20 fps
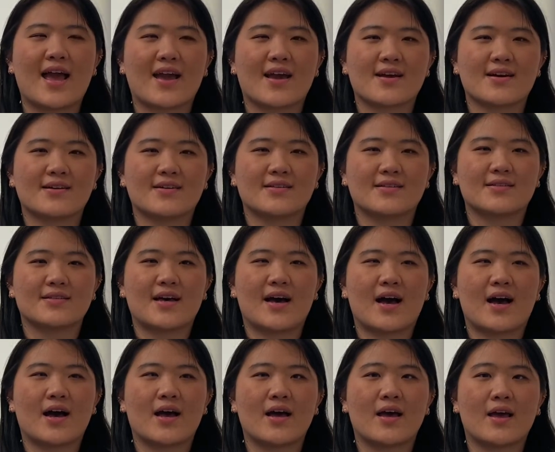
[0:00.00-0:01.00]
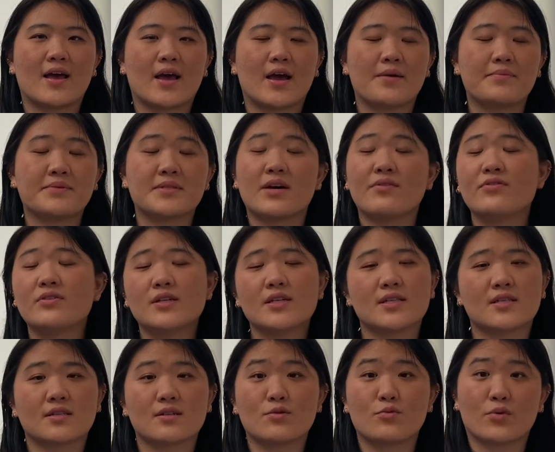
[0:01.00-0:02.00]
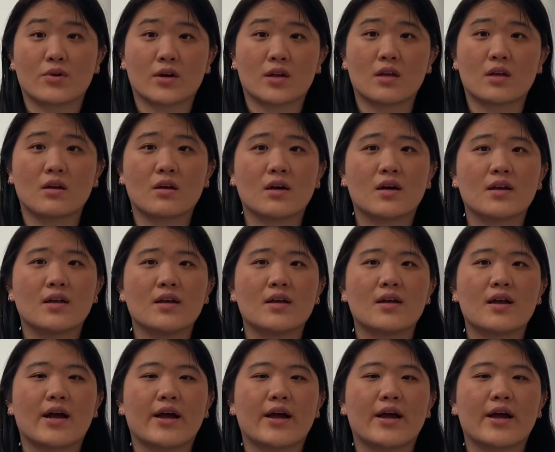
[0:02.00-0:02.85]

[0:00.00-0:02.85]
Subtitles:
And I am definitely still working on it.